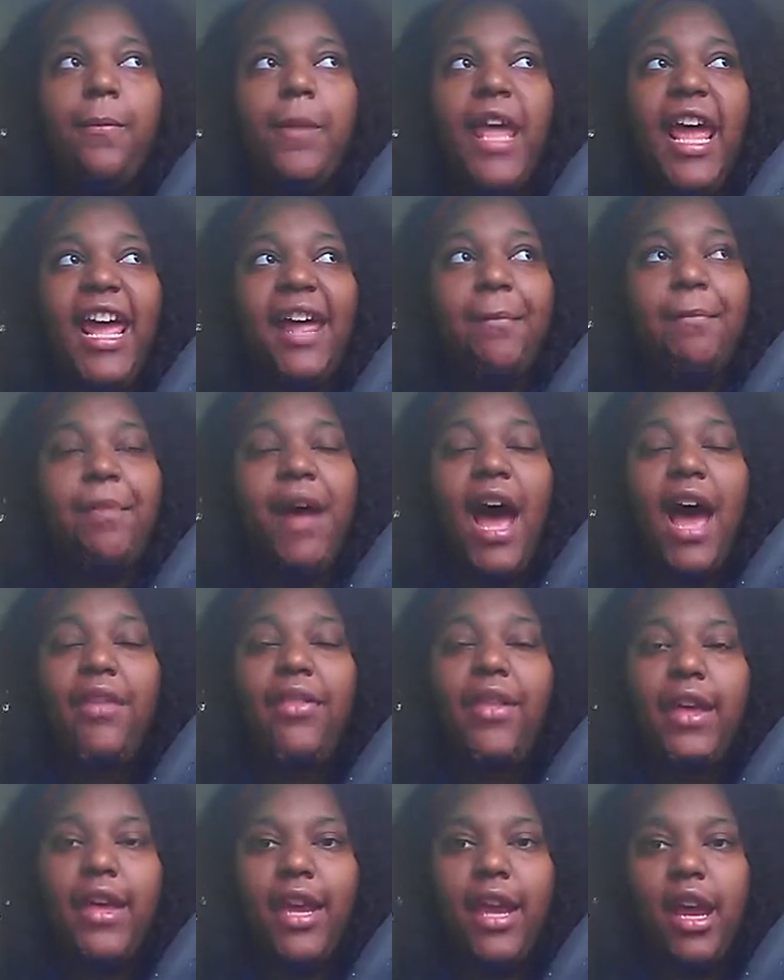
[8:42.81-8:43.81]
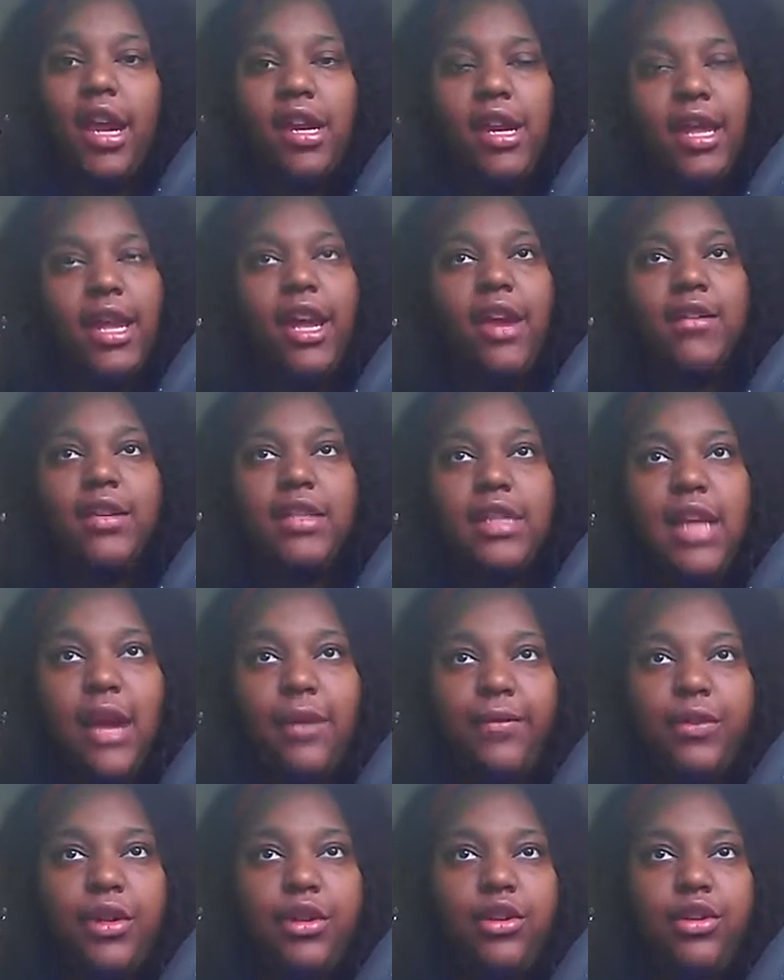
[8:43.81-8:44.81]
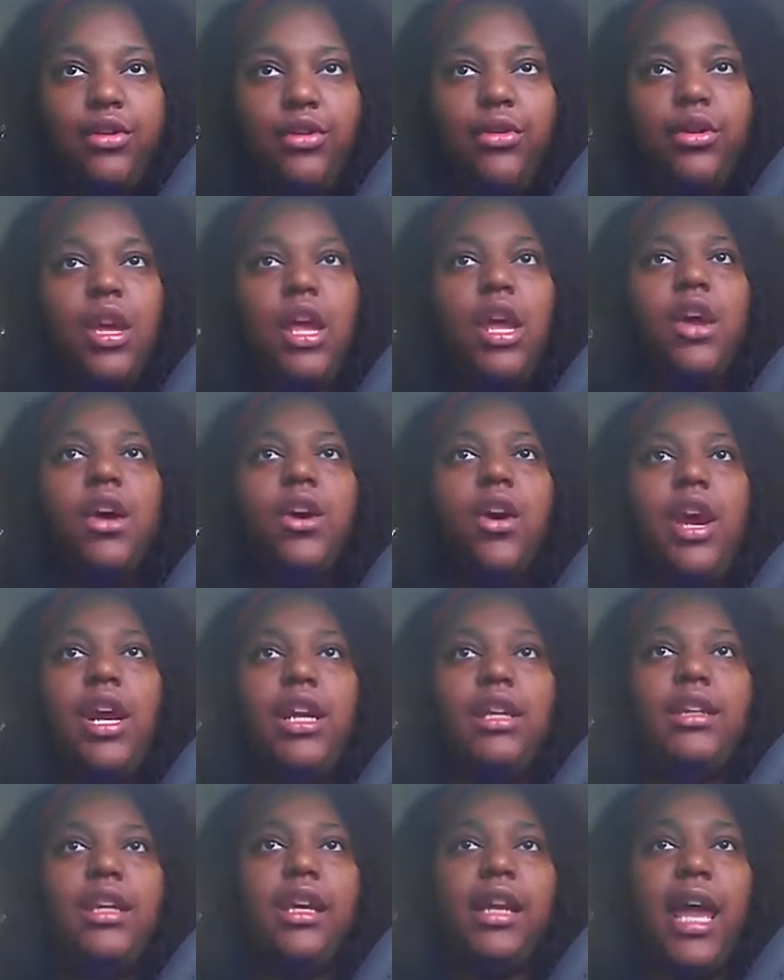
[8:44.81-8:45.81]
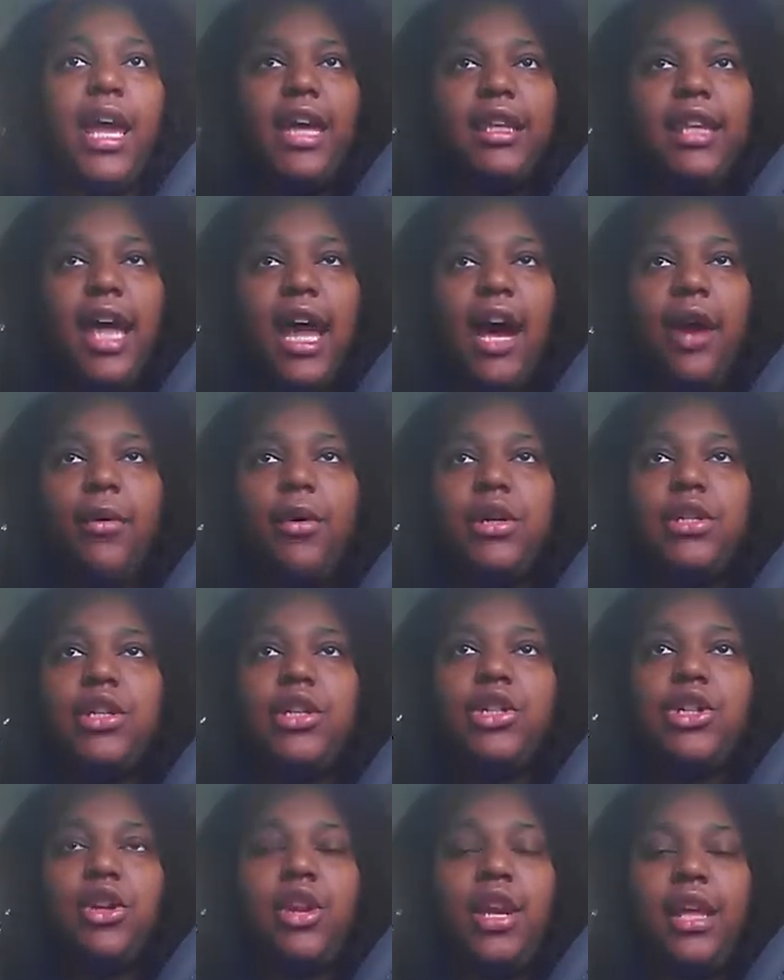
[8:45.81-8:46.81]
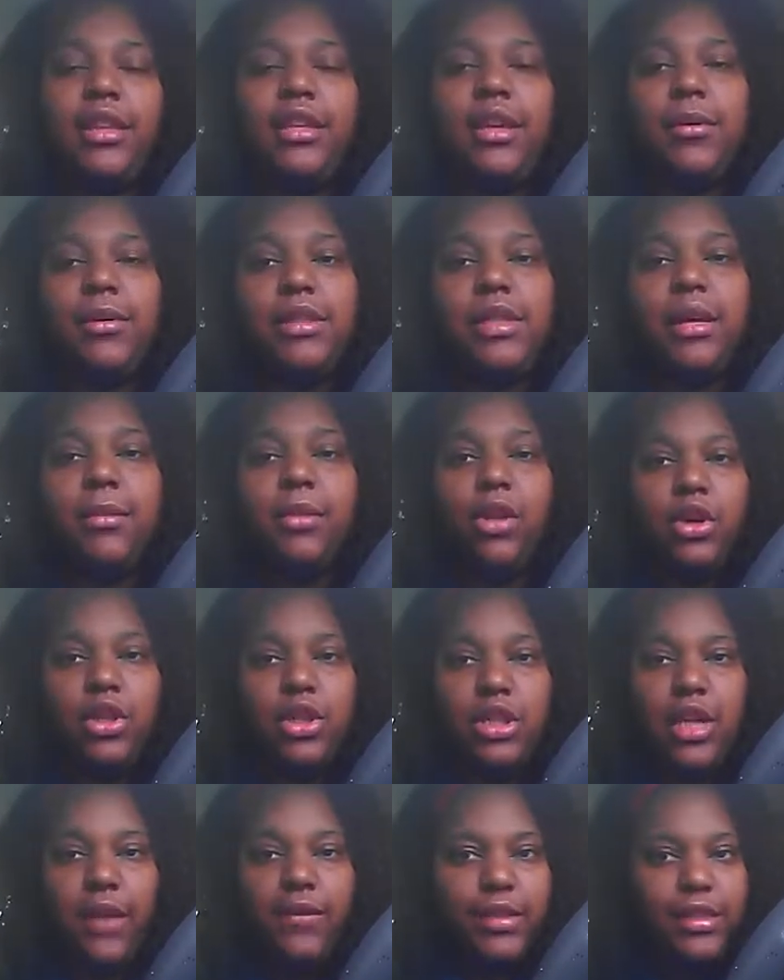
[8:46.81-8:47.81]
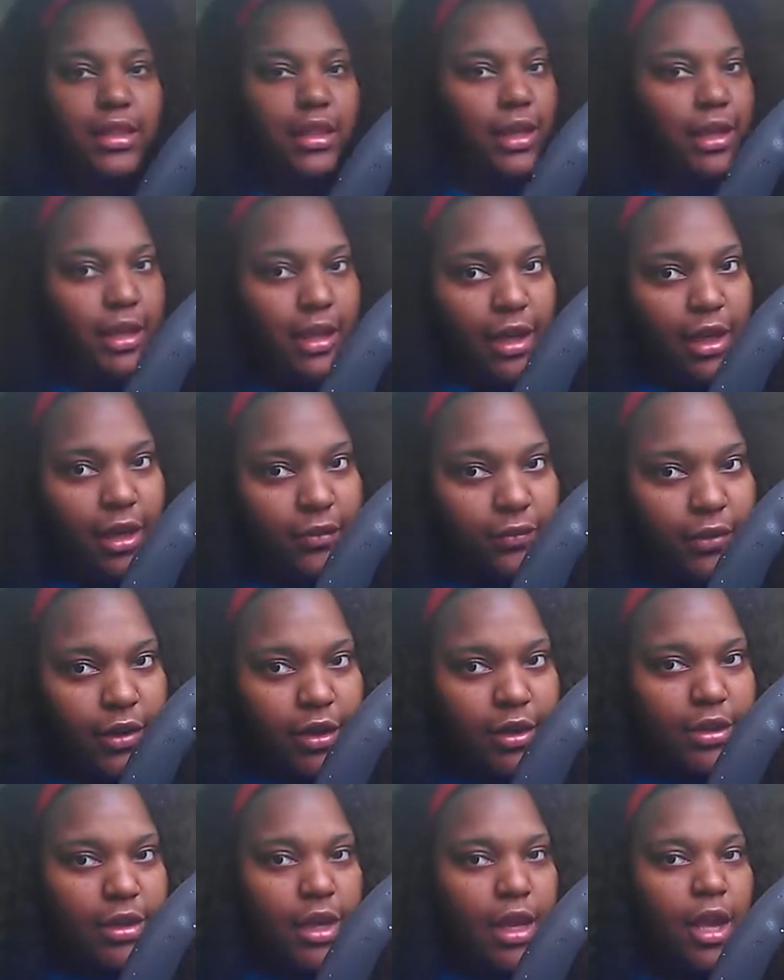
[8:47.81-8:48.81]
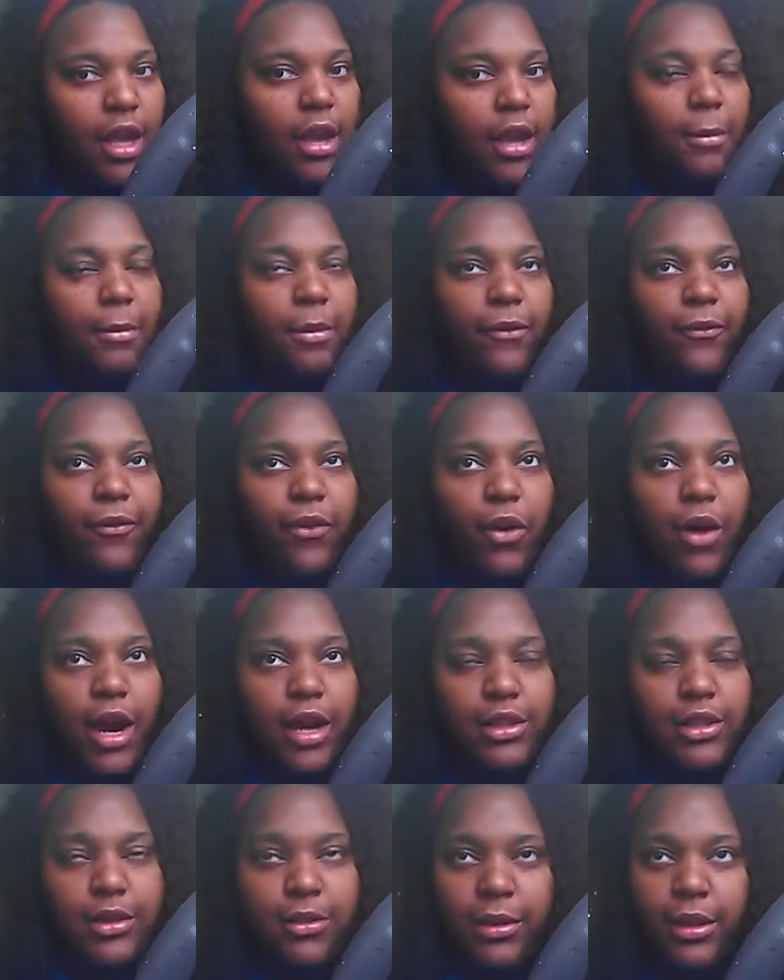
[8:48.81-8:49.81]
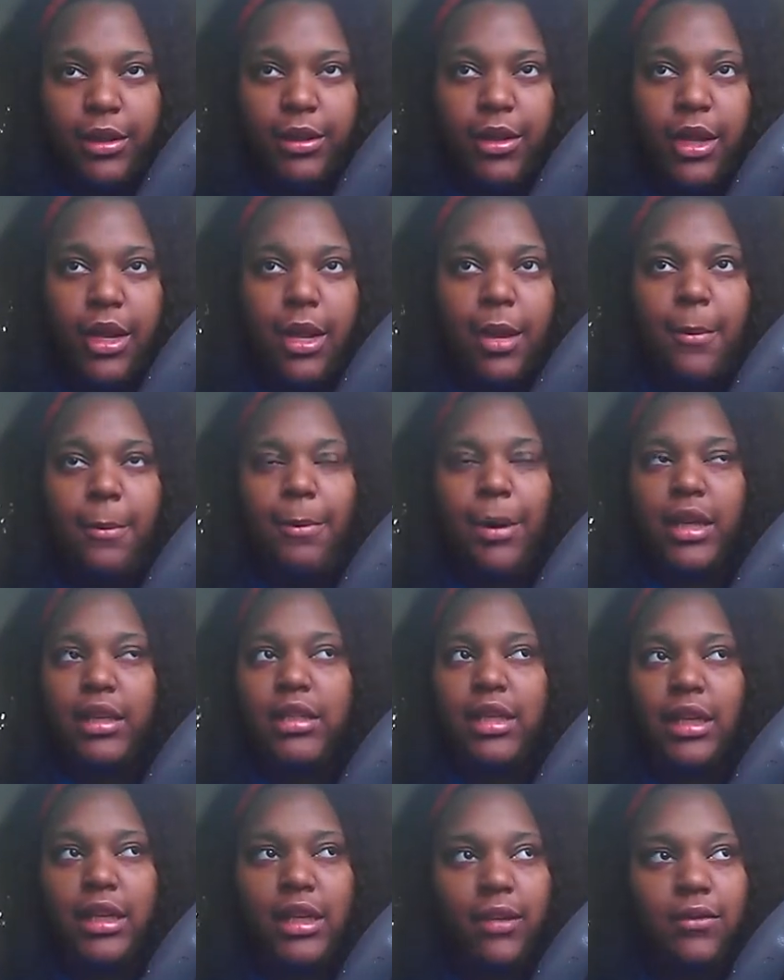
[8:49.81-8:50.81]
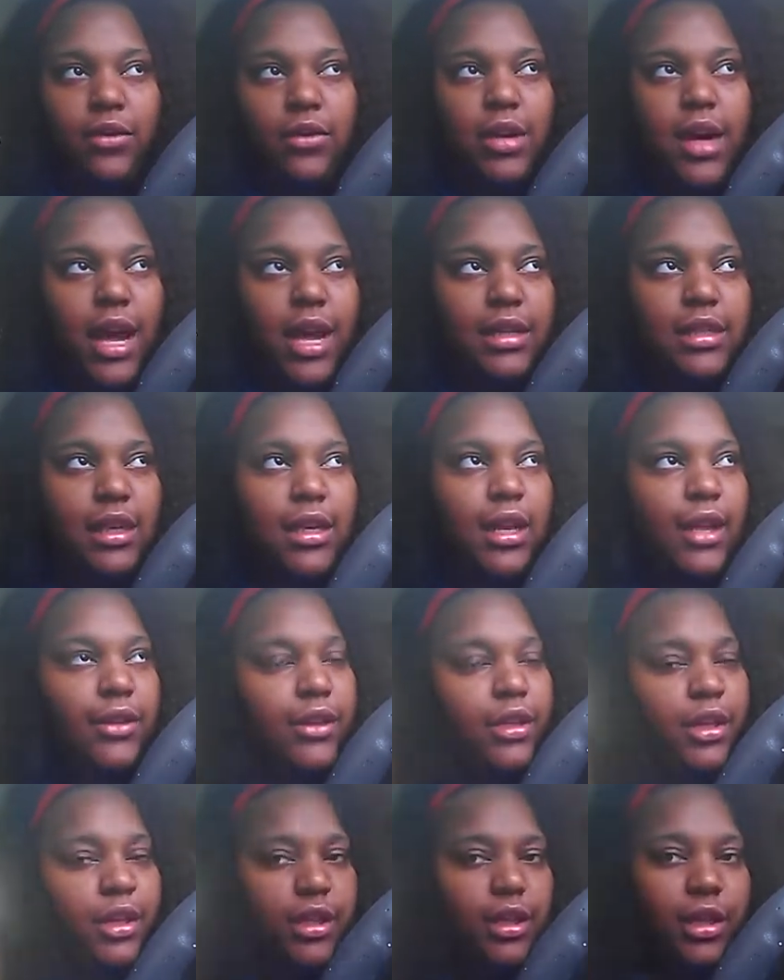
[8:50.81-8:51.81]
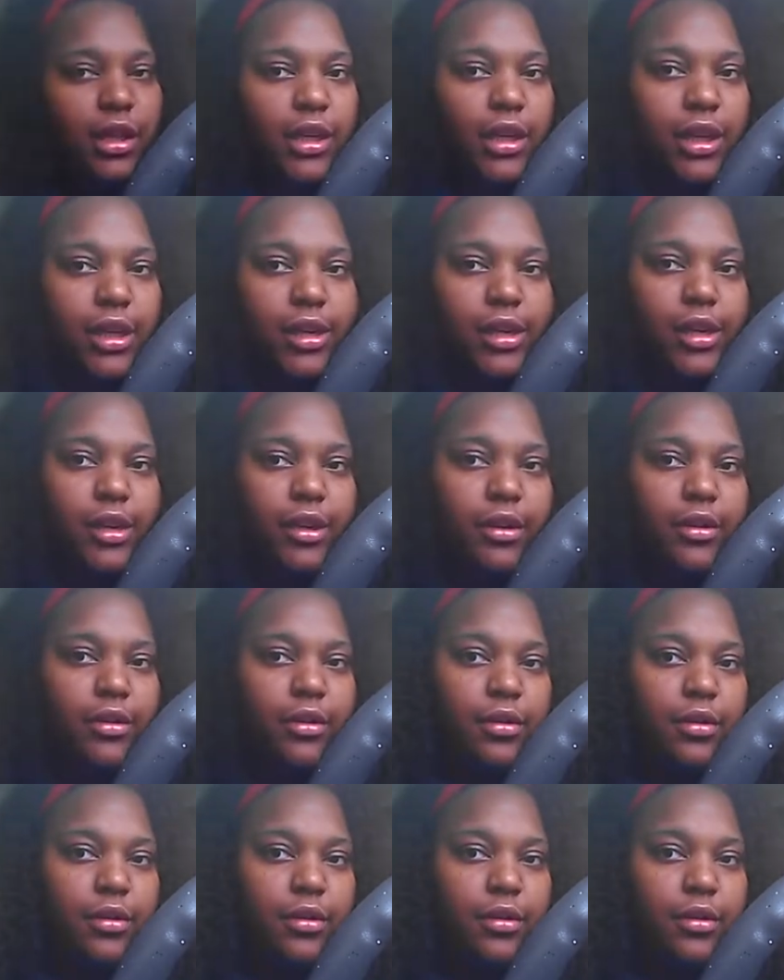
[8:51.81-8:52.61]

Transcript: and buy the hair, and the hair is not for you or anything like that. I want to show that there was some longevity in the hair first before I do it. But to give you guys another look at the hair,